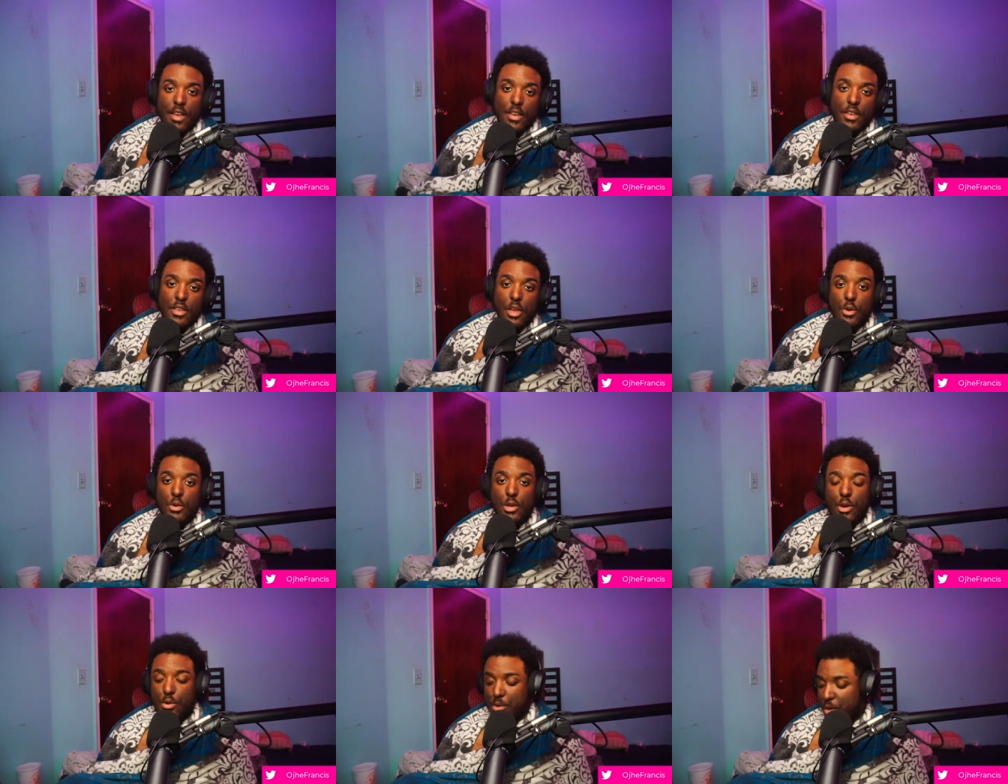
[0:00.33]
Yo,
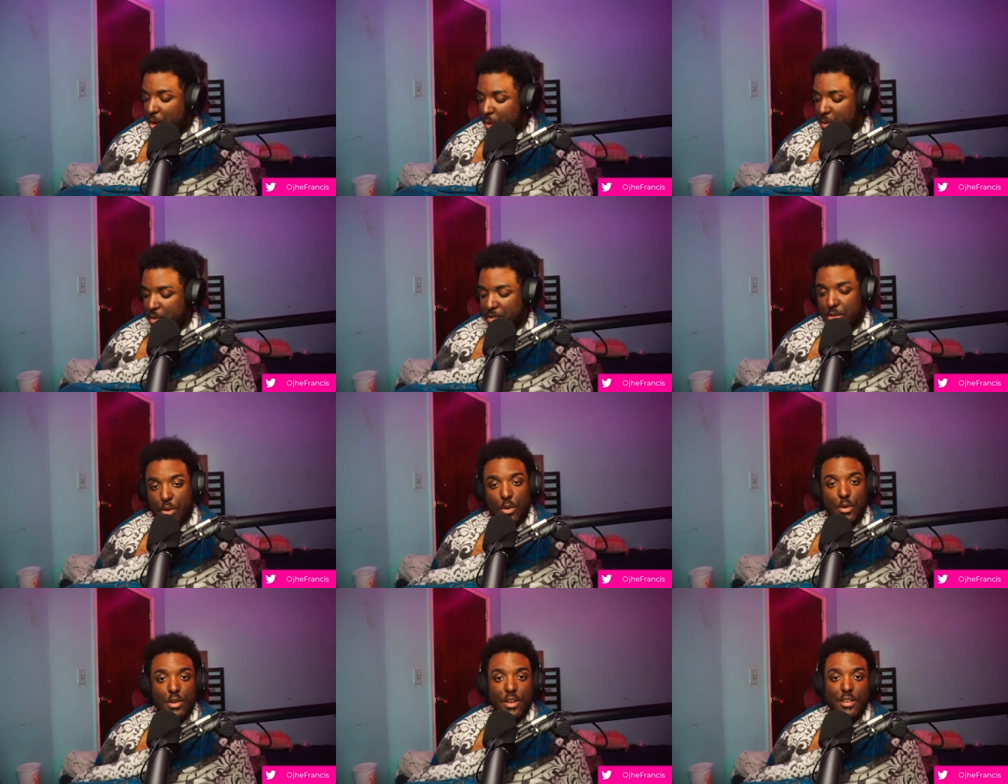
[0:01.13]
yo, yo, what's
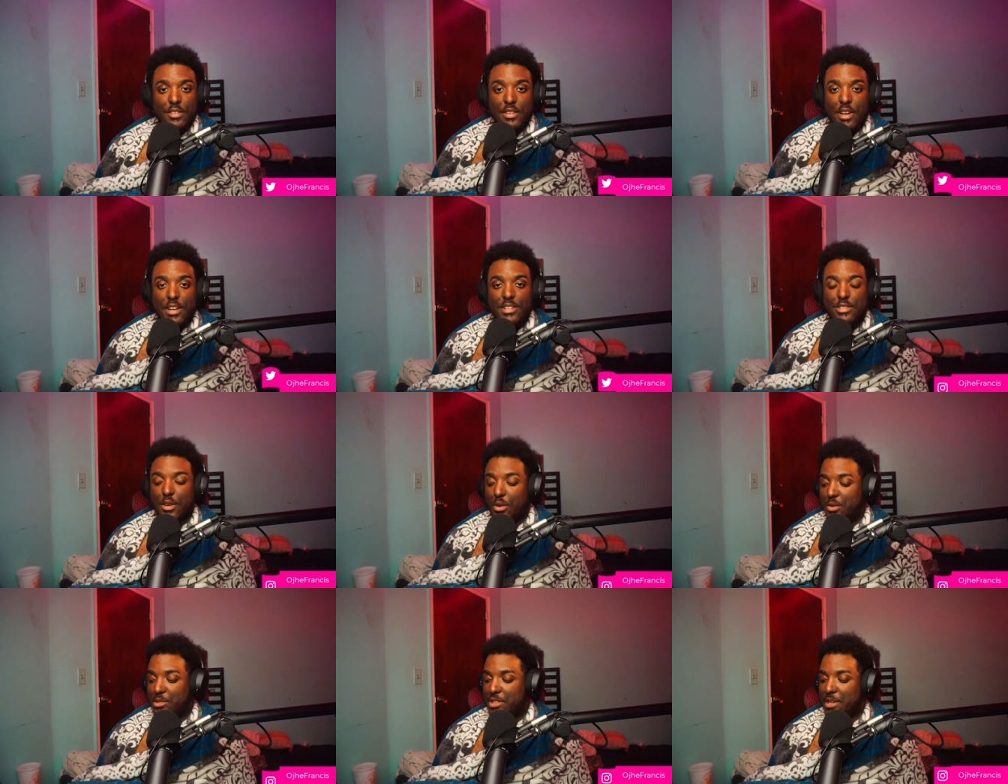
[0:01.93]
going on, y'all? It's
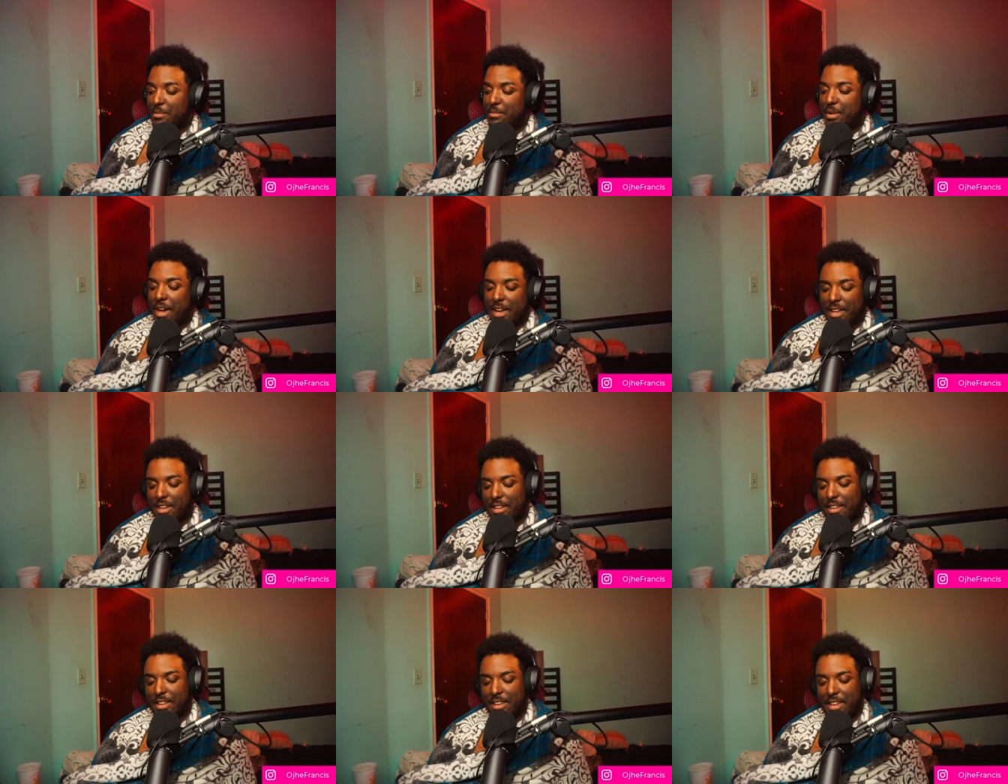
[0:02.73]
O J back
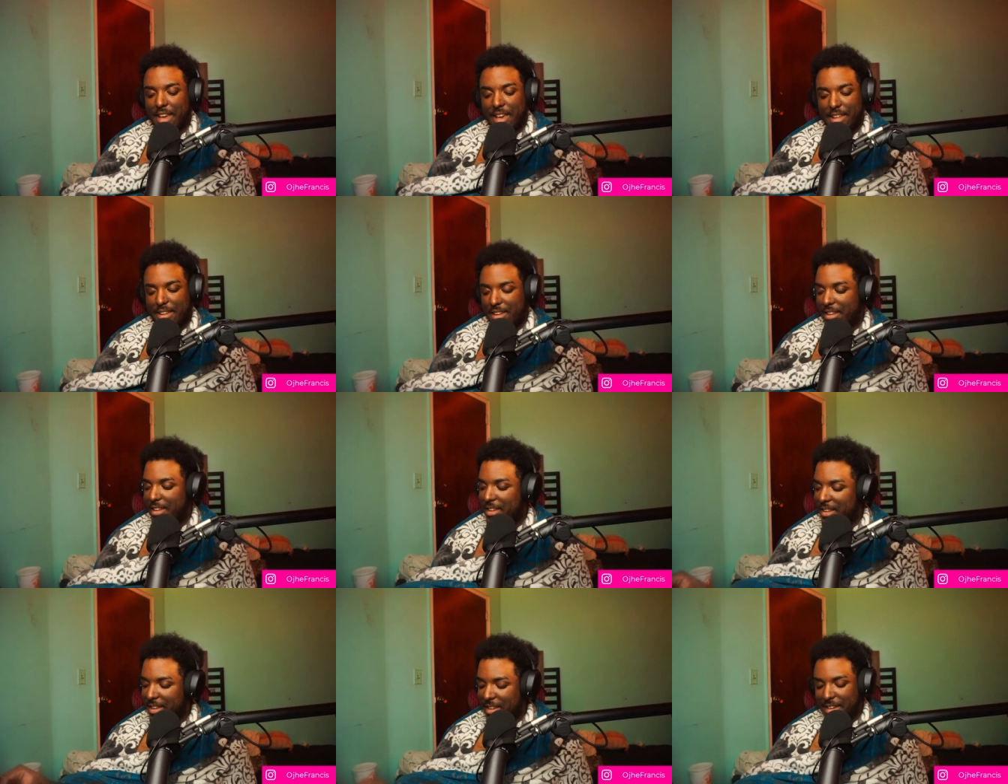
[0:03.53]
again
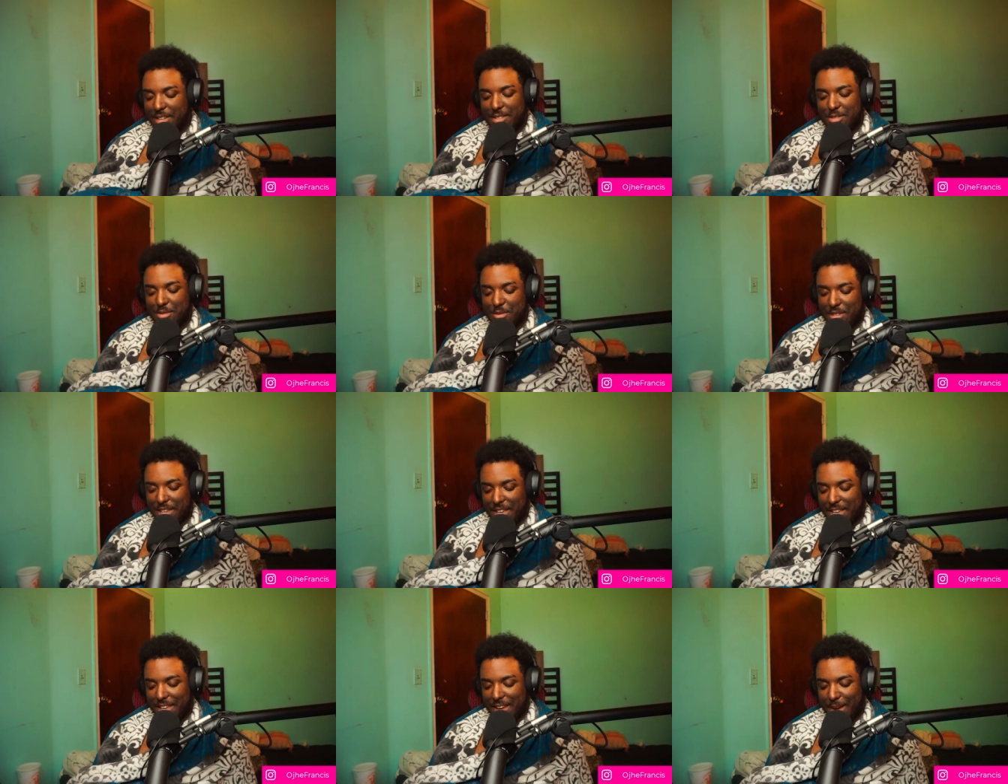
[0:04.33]

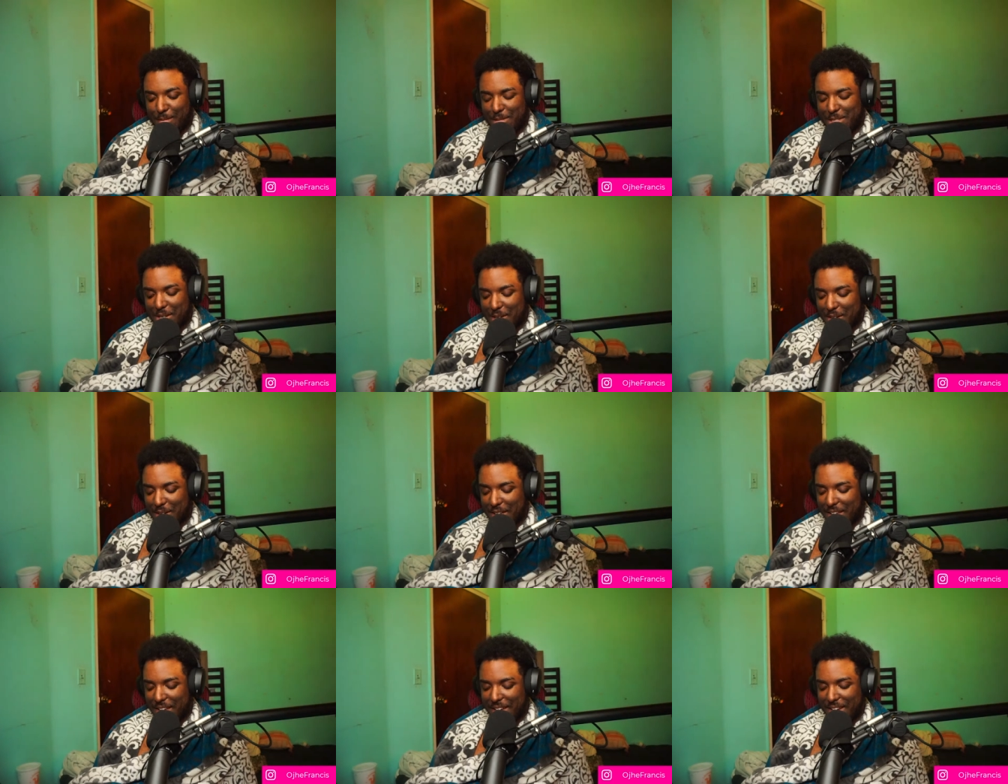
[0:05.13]
today. I'm sorry,
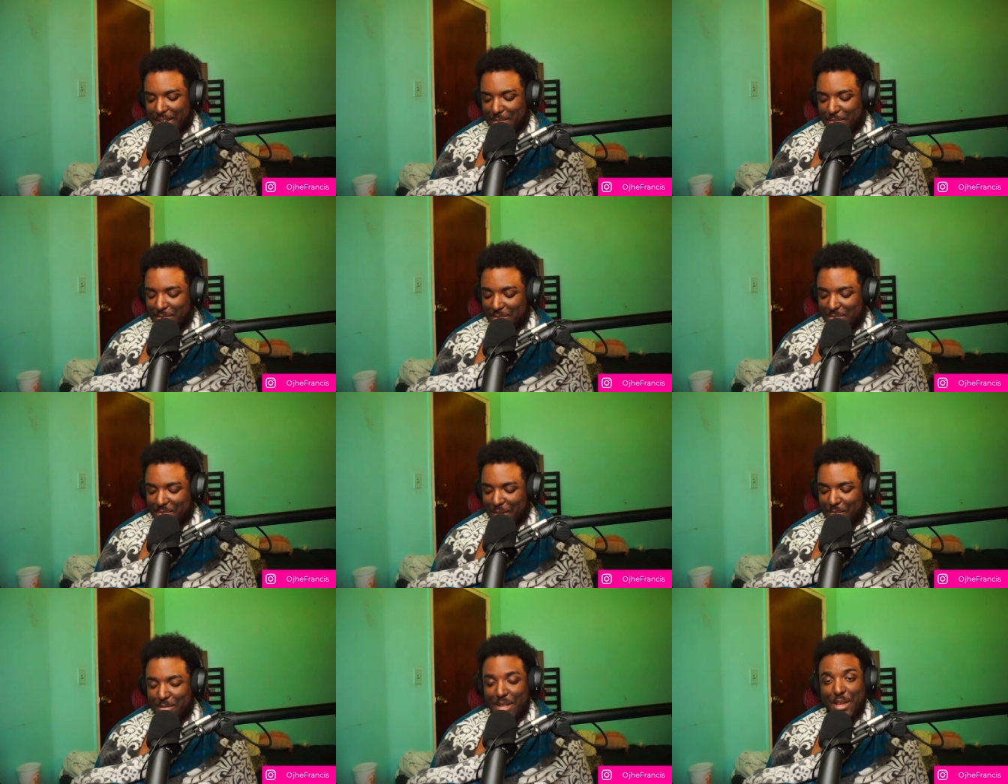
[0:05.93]
I'm I'm
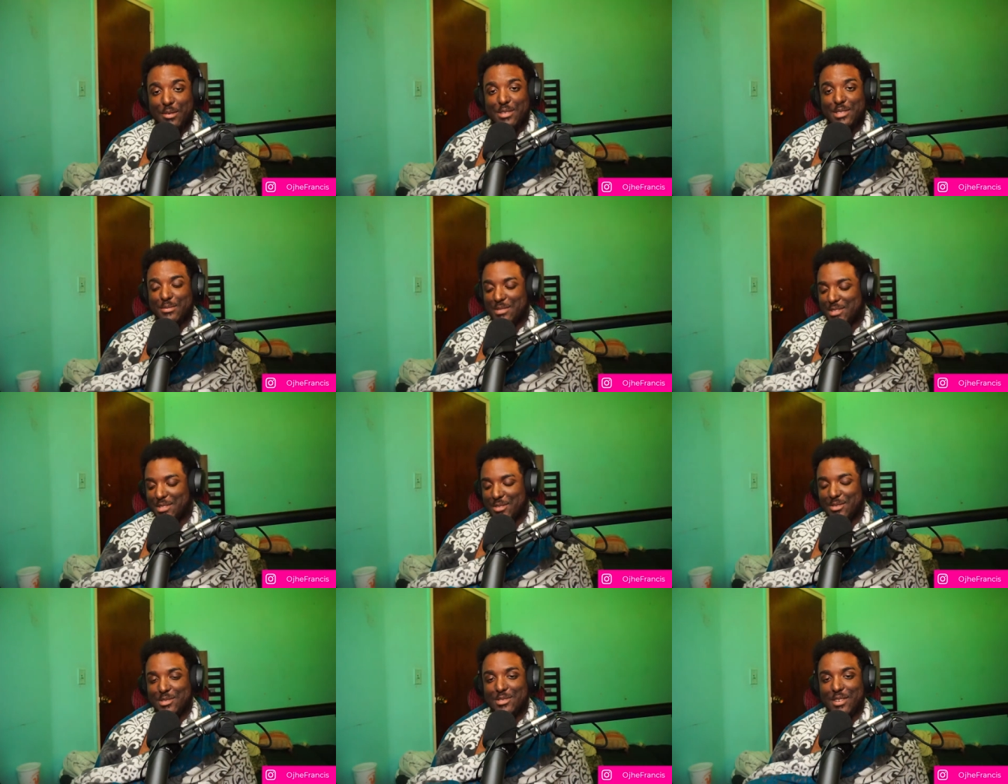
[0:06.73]
playing with some
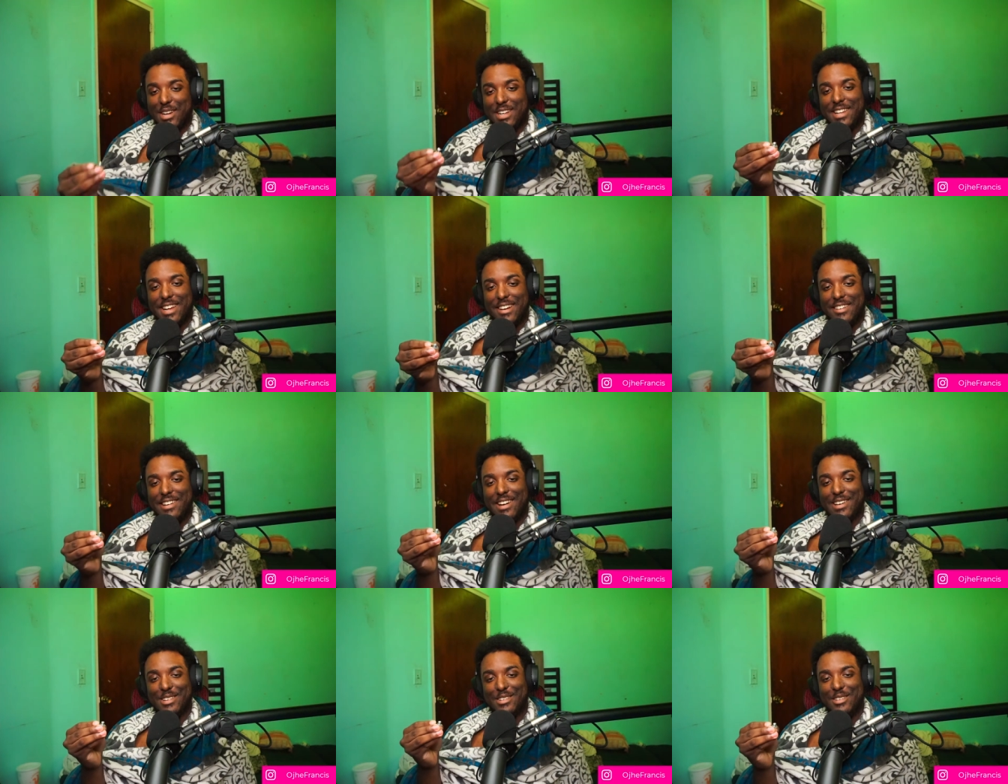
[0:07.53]
screws right now. I
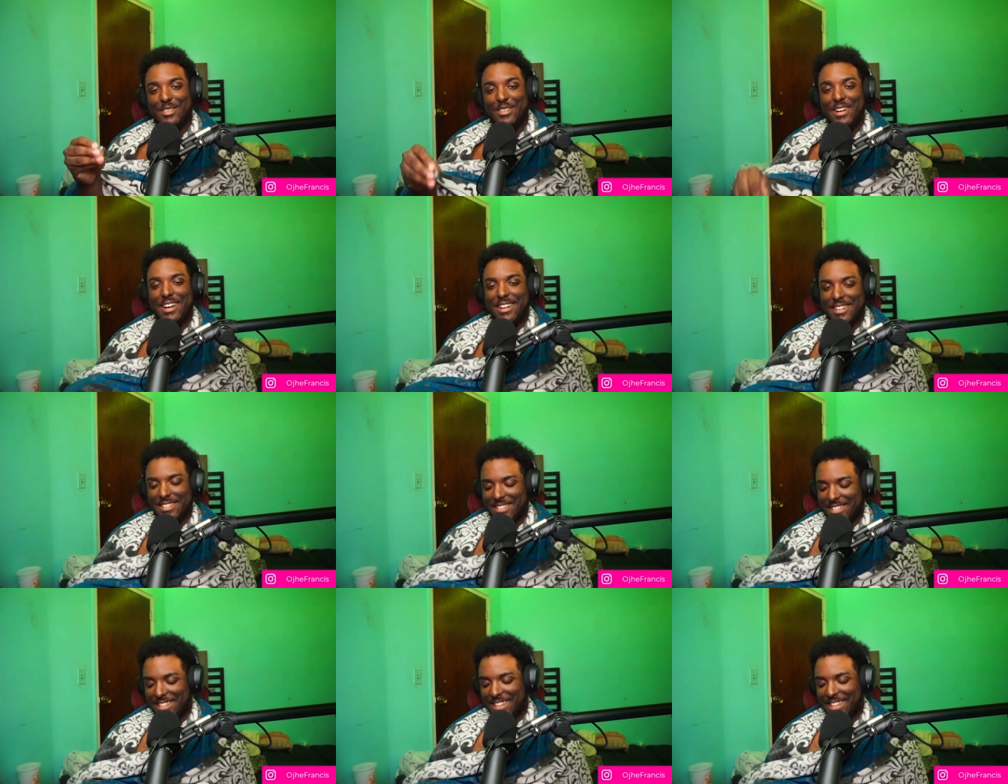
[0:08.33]
don't know why.
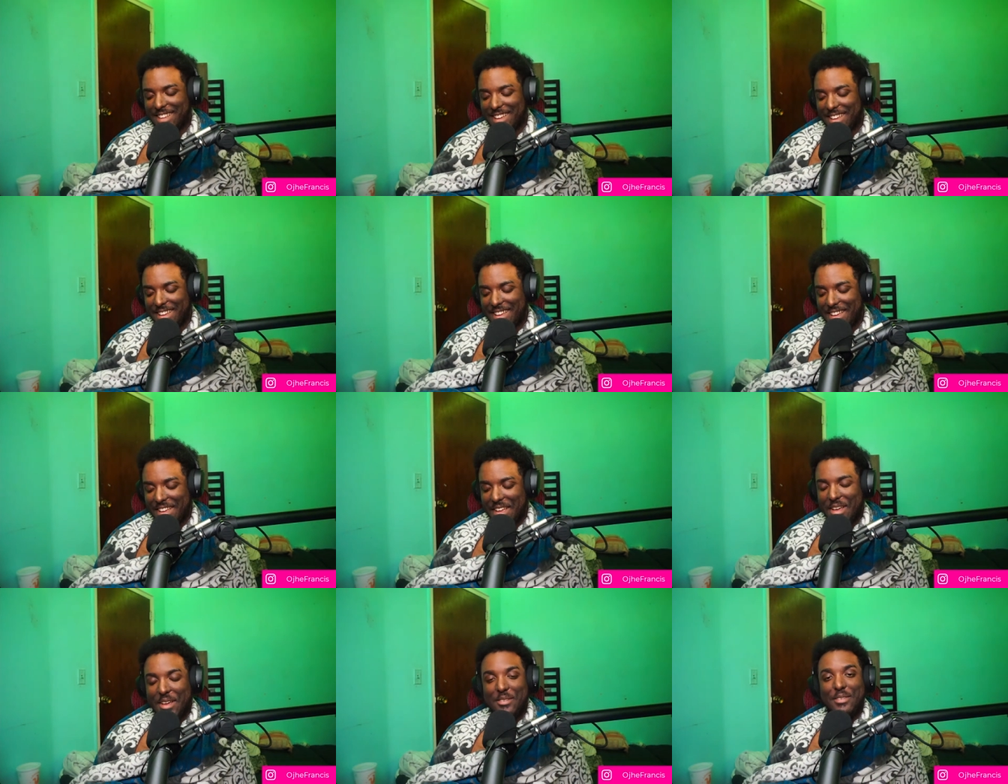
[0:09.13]

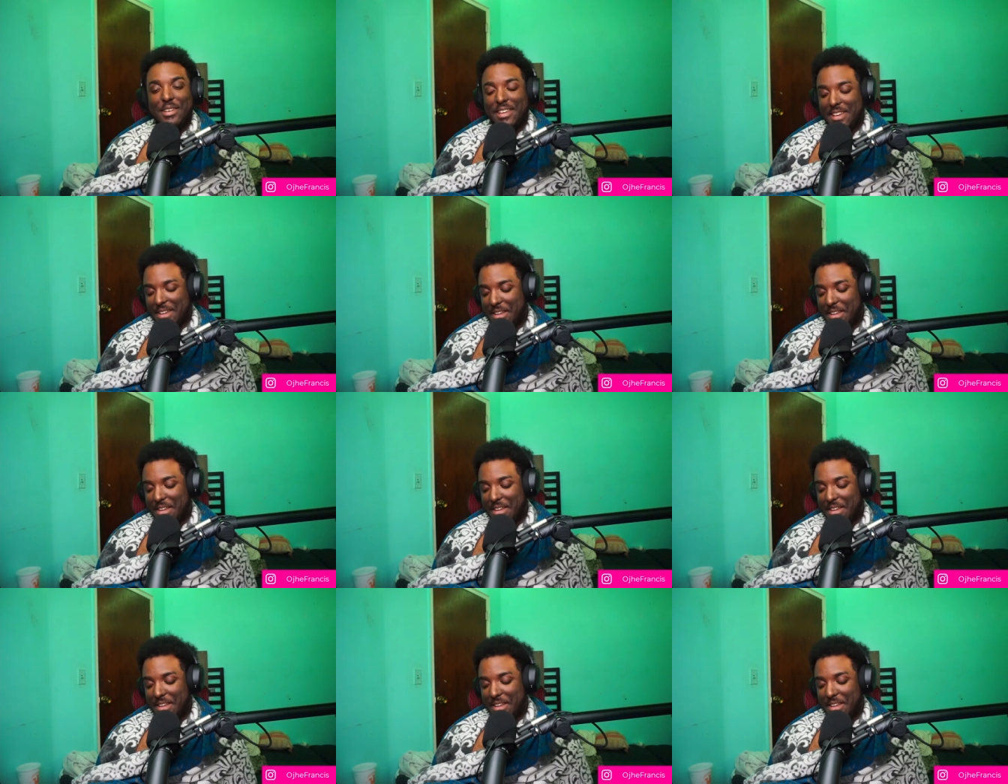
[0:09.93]
But yeah,